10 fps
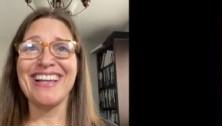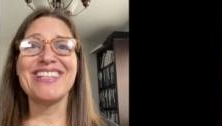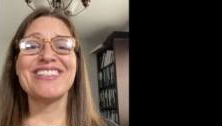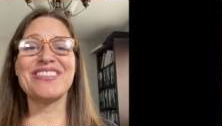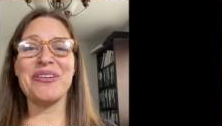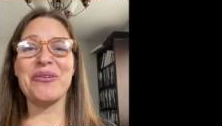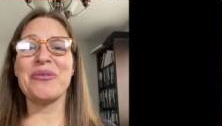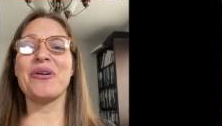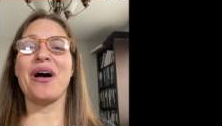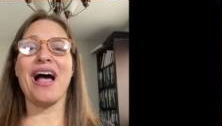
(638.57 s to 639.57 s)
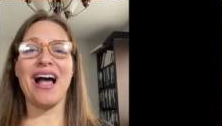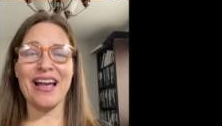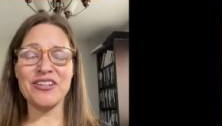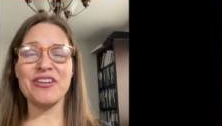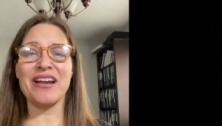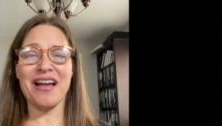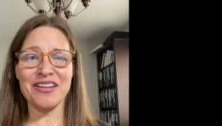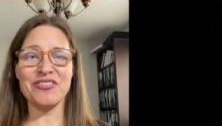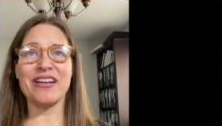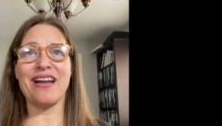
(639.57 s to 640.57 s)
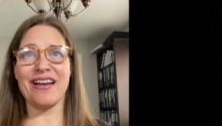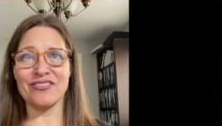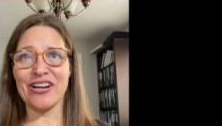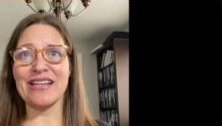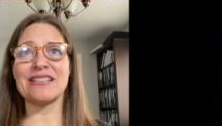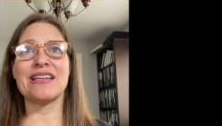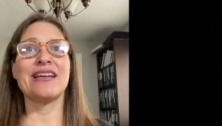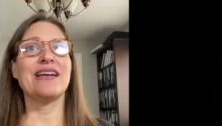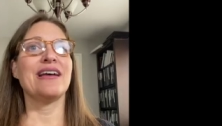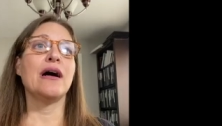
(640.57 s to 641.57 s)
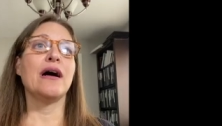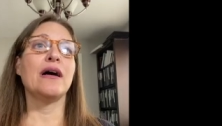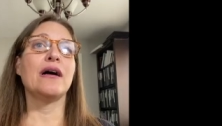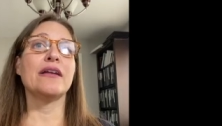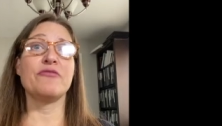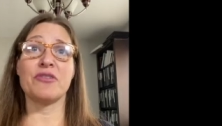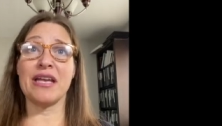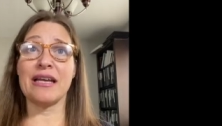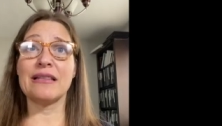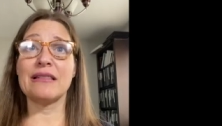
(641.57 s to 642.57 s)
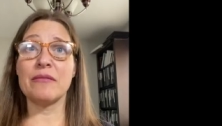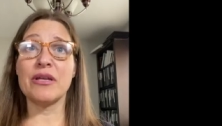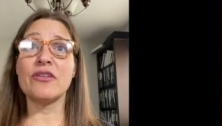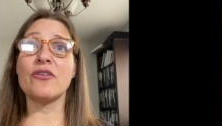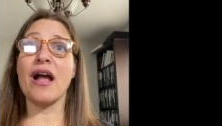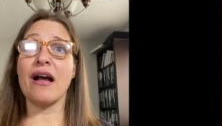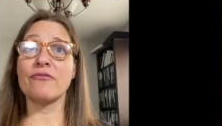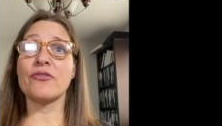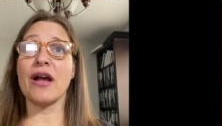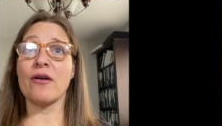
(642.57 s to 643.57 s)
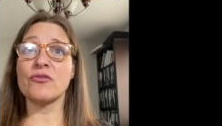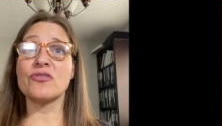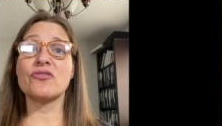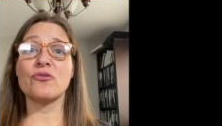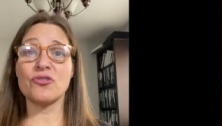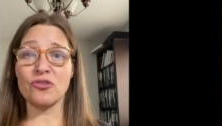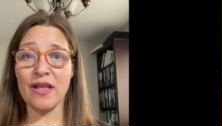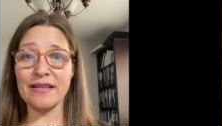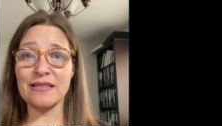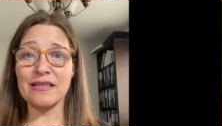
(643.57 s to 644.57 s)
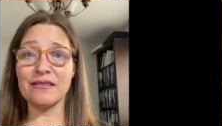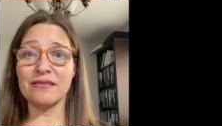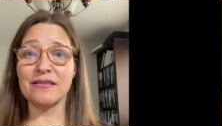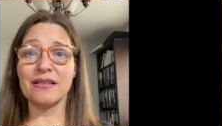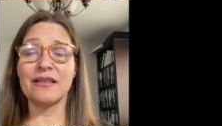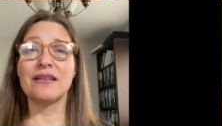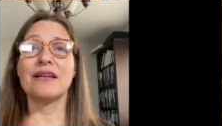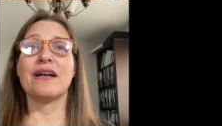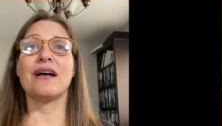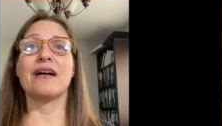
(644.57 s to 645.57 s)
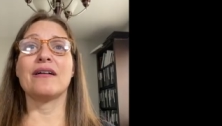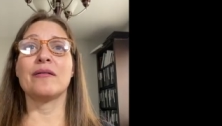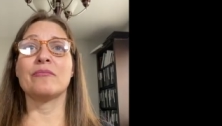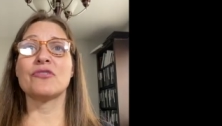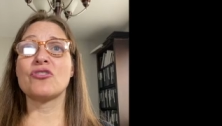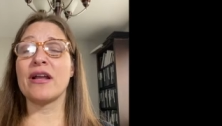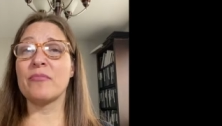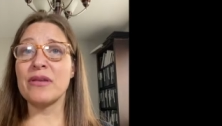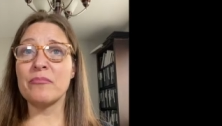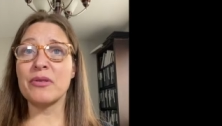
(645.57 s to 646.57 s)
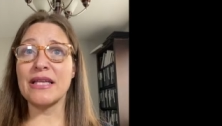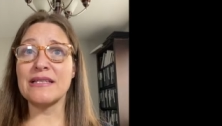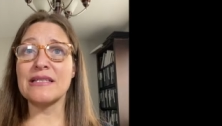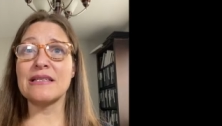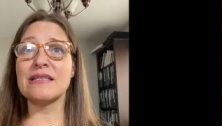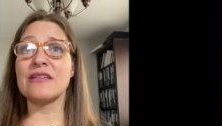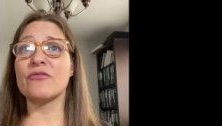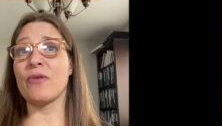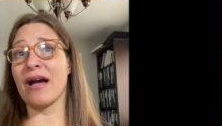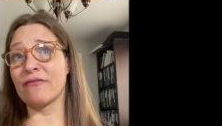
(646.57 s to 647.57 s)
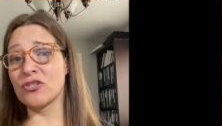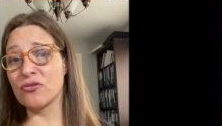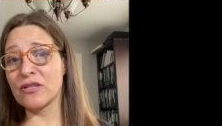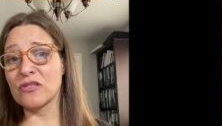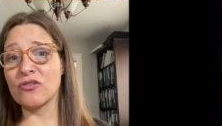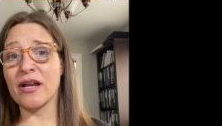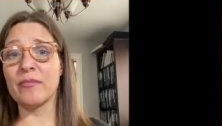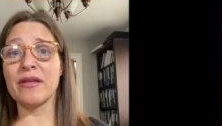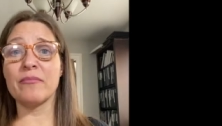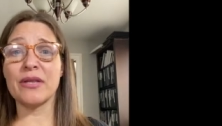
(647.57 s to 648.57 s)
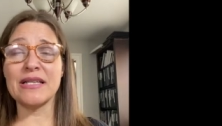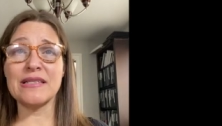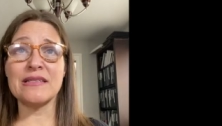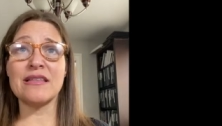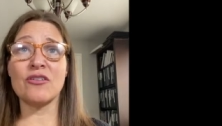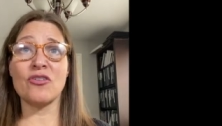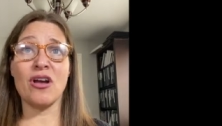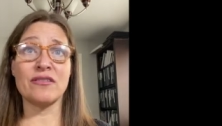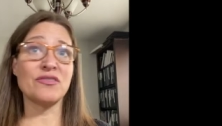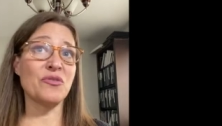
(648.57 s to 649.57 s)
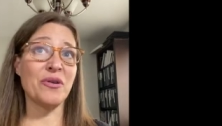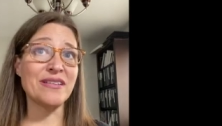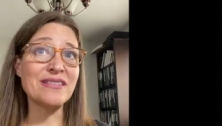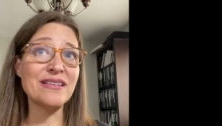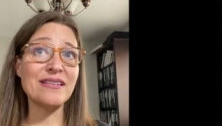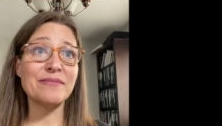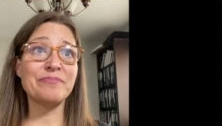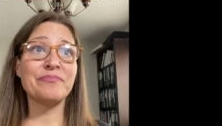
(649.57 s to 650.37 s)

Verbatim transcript: So hydrate, hydrate, hydrate. Uh, if you can, limit your after hours socializing. Um, try to be in places, if you have a choice, try to be in places that are not as noisy.